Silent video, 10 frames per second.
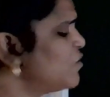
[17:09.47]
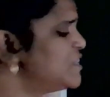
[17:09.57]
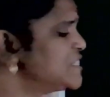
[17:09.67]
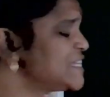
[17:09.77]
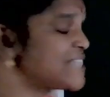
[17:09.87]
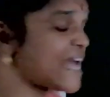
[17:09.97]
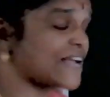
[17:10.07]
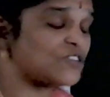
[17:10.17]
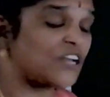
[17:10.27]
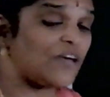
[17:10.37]
this is
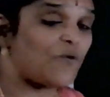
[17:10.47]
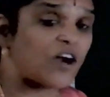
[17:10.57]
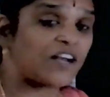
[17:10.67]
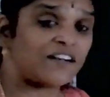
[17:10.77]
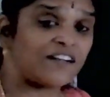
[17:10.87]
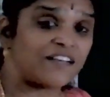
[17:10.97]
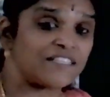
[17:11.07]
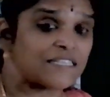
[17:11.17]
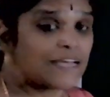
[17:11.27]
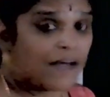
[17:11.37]
actually what it
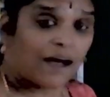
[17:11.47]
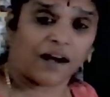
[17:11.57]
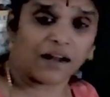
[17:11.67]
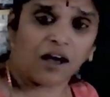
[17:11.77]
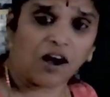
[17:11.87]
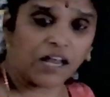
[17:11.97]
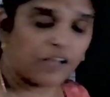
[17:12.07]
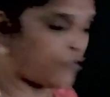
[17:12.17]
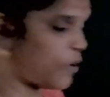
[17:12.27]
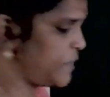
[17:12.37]
is? Alcoholic
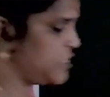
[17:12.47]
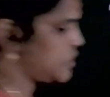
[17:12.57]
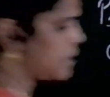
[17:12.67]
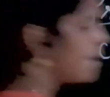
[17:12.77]
formation.